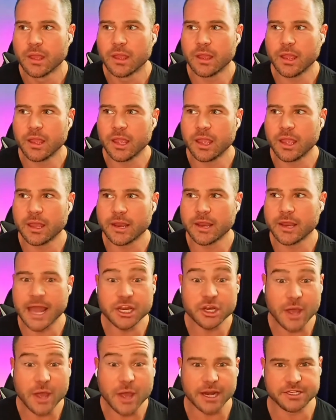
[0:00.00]
and I
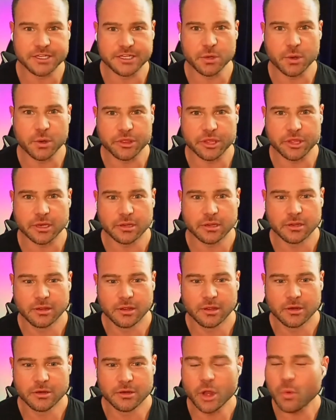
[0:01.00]
didn't know how to deal with it.
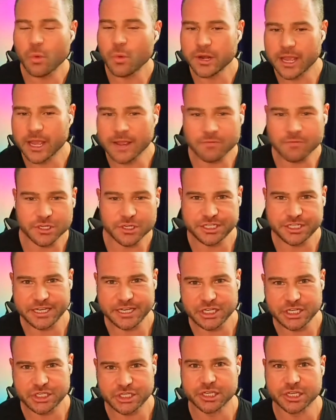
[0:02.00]
No one ever
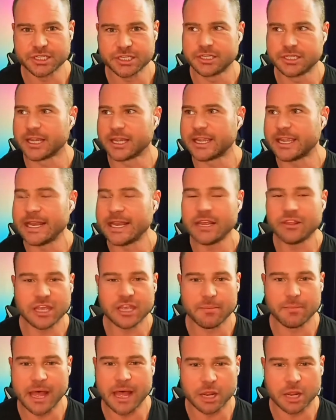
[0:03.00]
teaches us like anything
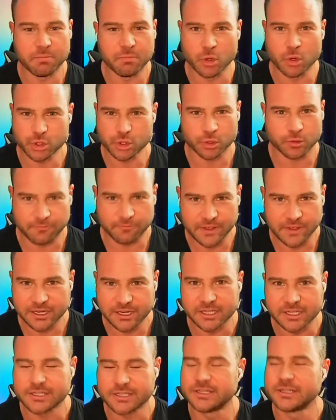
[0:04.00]
about emotional
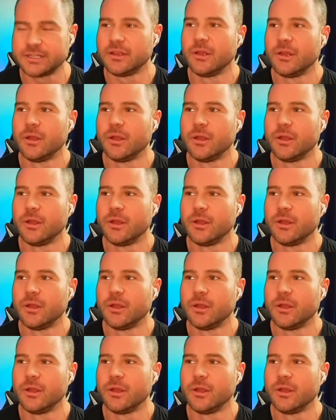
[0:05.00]
fitness